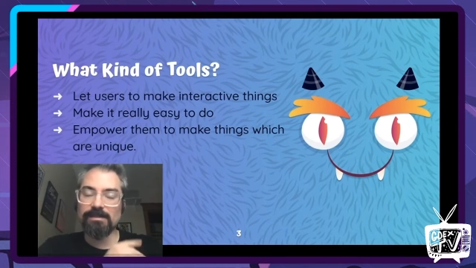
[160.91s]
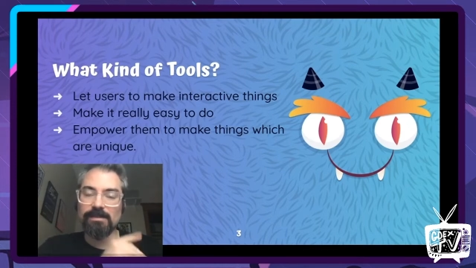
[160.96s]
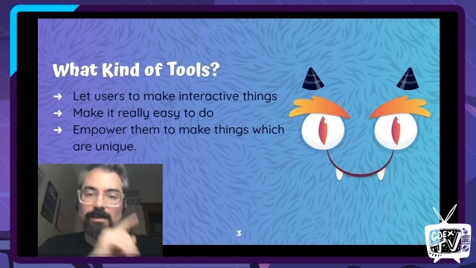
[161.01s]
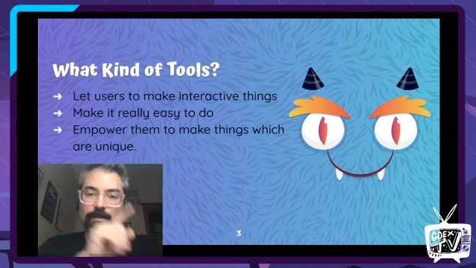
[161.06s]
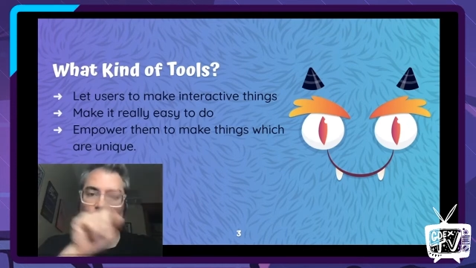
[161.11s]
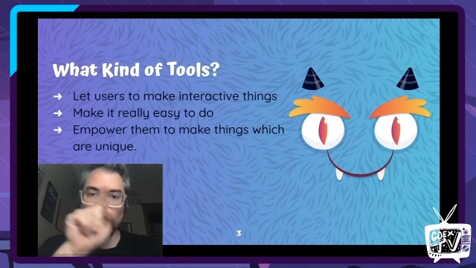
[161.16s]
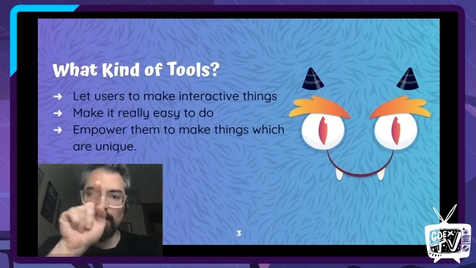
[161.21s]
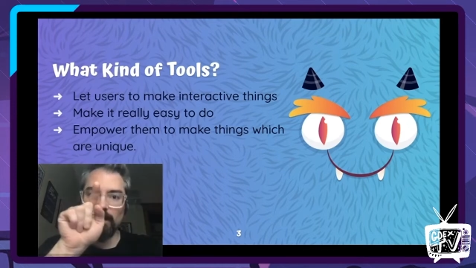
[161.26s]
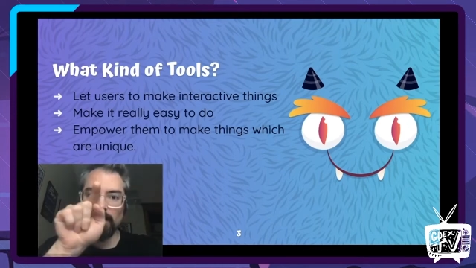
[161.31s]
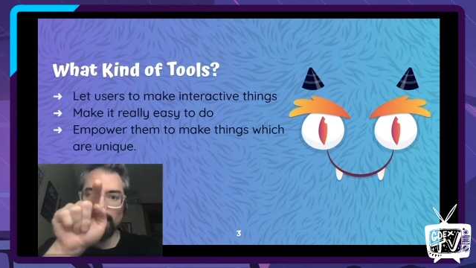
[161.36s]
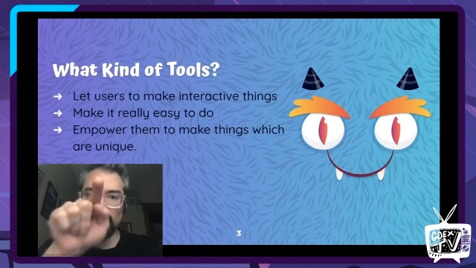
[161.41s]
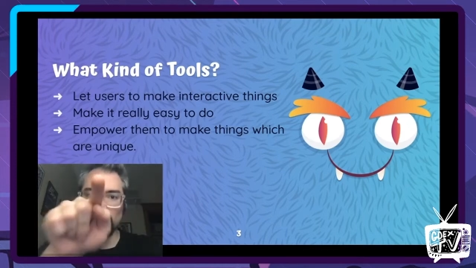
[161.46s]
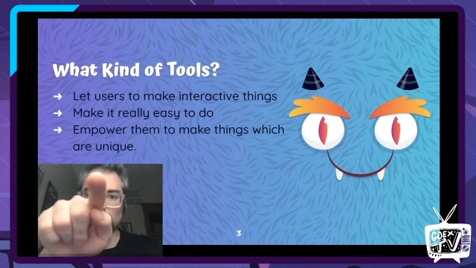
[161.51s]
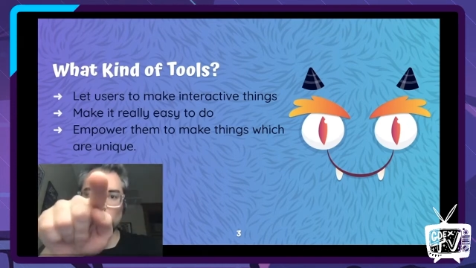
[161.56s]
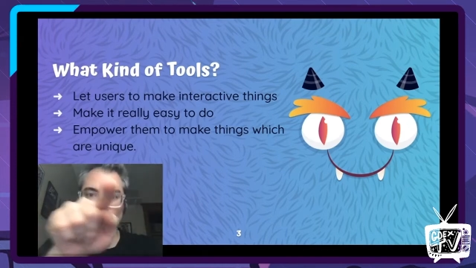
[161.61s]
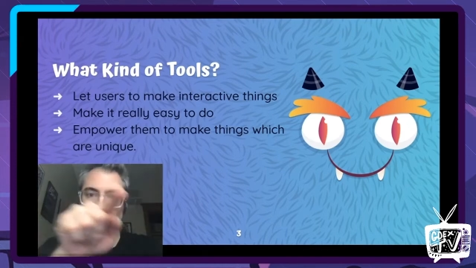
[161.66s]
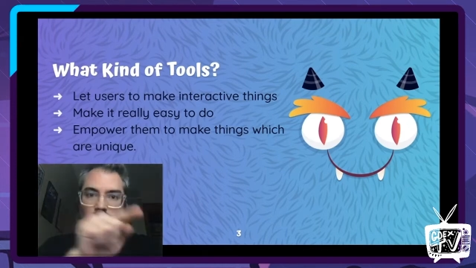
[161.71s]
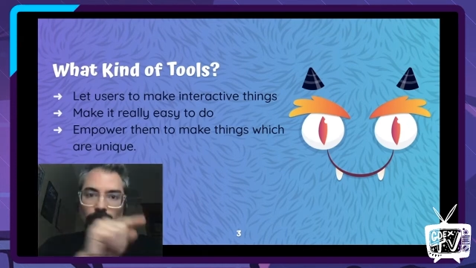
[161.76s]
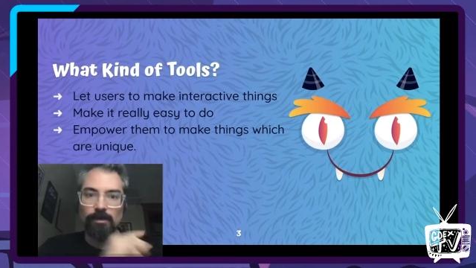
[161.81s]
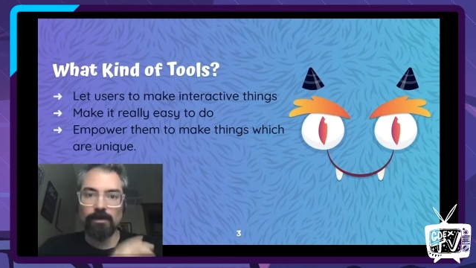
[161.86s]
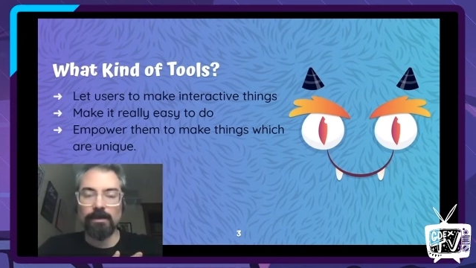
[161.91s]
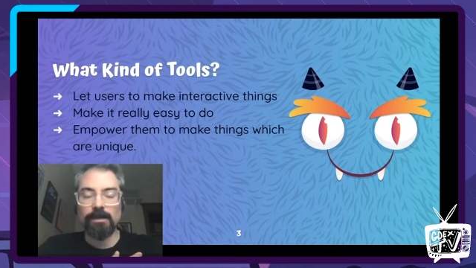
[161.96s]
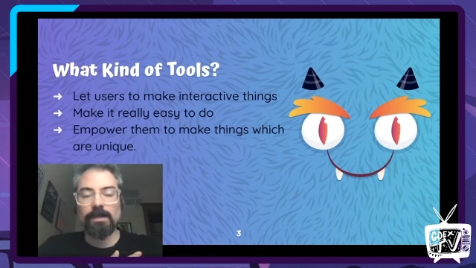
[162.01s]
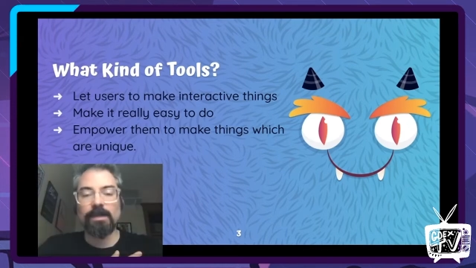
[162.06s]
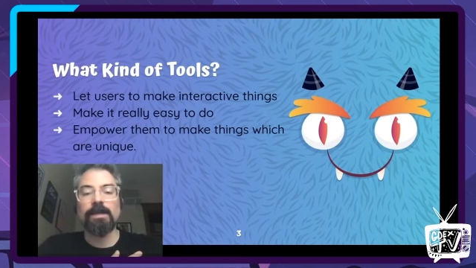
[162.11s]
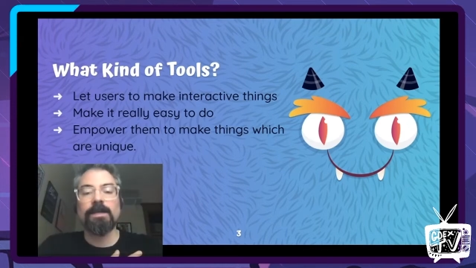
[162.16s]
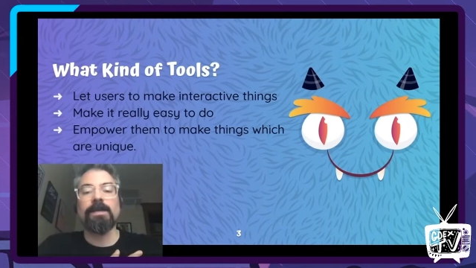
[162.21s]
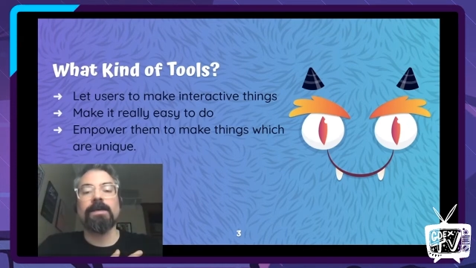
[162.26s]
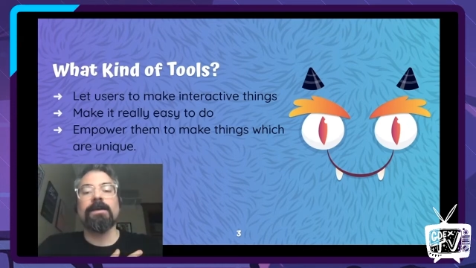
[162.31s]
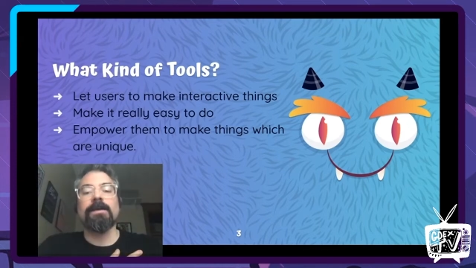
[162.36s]
upon you.
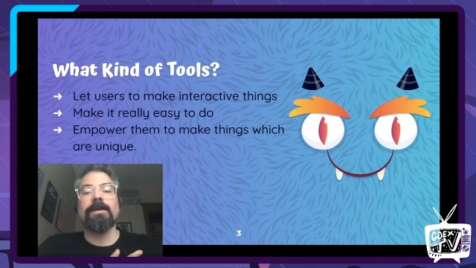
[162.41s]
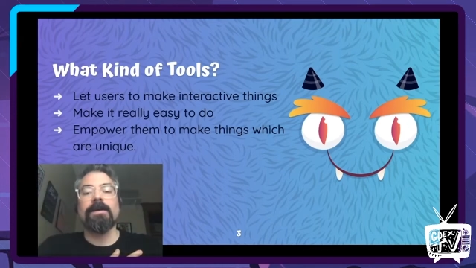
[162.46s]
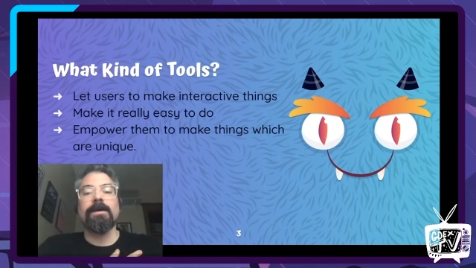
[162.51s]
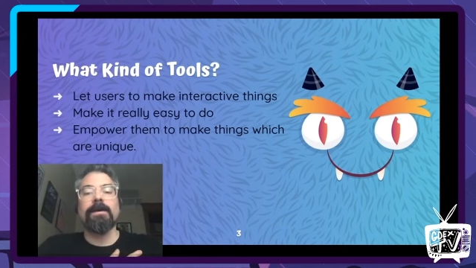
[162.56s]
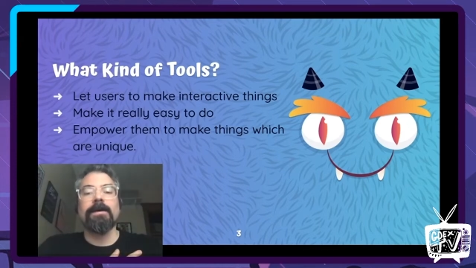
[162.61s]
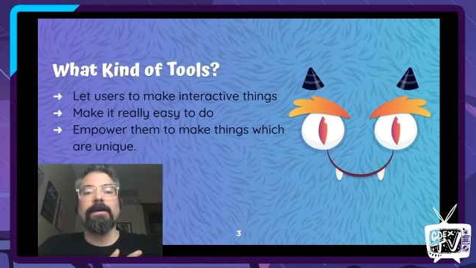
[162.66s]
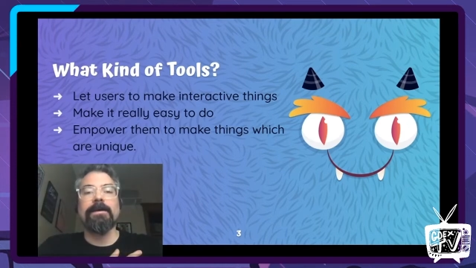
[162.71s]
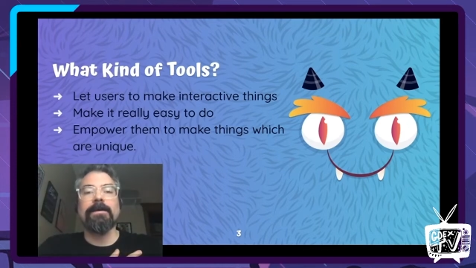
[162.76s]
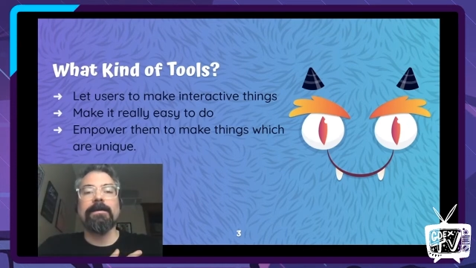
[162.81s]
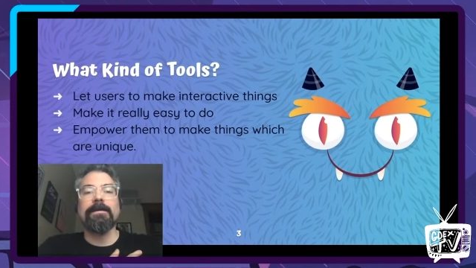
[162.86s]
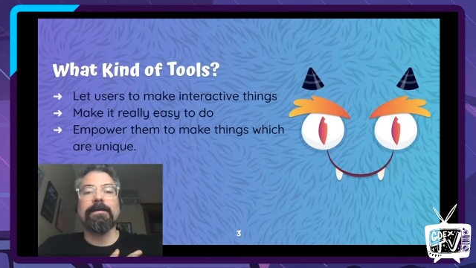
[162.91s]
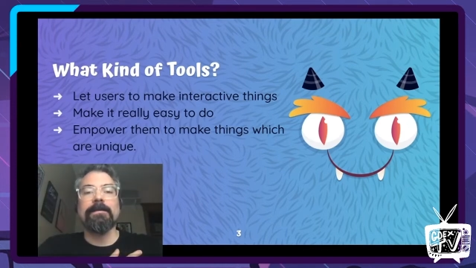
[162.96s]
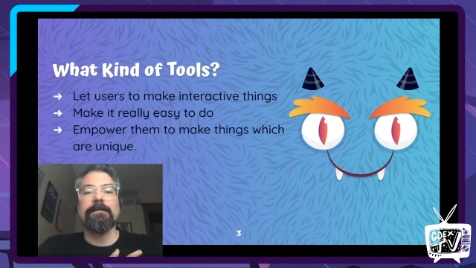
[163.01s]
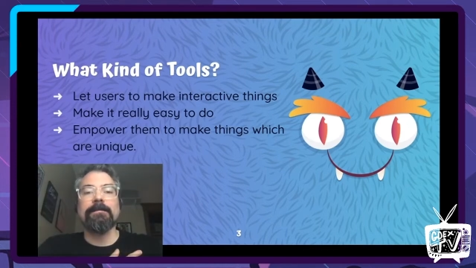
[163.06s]
Um,